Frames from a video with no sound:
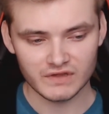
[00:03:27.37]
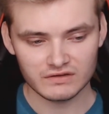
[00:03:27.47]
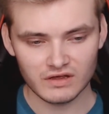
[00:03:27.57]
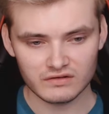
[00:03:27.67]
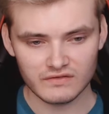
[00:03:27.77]

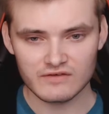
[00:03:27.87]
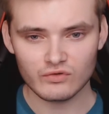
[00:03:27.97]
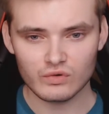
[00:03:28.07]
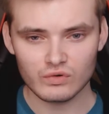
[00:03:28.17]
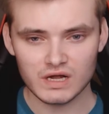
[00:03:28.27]
like they've
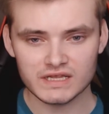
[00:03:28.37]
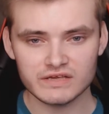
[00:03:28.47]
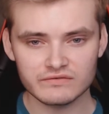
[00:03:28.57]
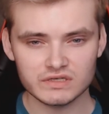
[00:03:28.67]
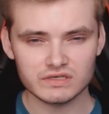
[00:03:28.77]
all
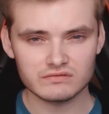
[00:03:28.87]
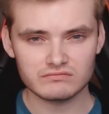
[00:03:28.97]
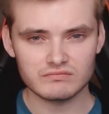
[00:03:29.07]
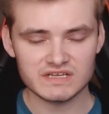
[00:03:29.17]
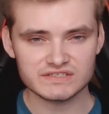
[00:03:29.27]
given
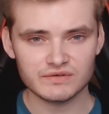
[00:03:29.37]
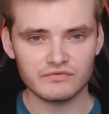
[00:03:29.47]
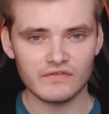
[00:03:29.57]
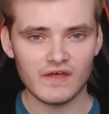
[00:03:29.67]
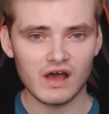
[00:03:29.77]
me
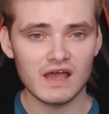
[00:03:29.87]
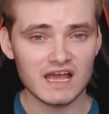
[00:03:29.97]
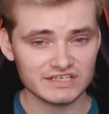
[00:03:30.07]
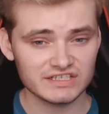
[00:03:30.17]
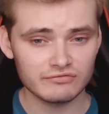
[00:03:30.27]
something that I
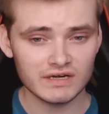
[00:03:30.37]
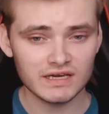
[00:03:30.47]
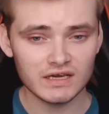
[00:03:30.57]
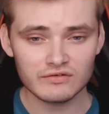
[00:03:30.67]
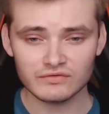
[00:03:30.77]
actually really love.